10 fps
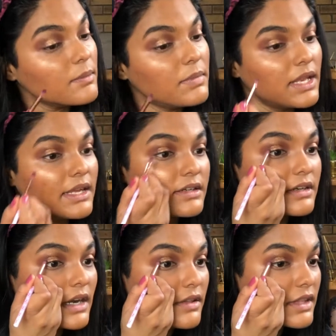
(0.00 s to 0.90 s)
blend
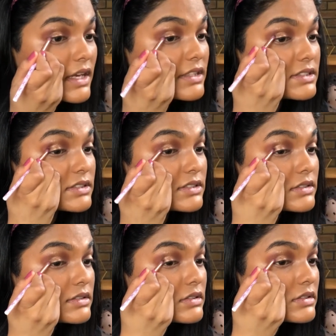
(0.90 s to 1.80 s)
around the
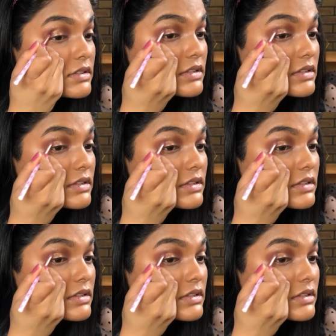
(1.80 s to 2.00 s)
edges.